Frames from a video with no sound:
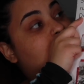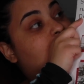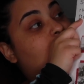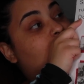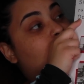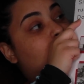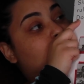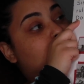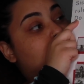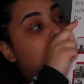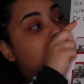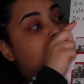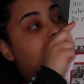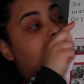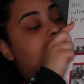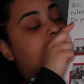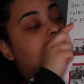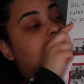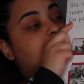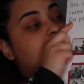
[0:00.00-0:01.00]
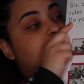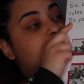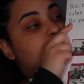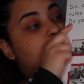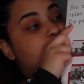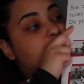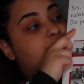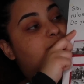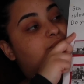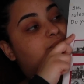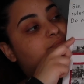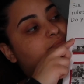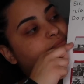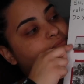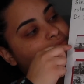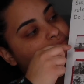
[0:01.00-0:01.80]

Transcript: all the rules are fake. Do you?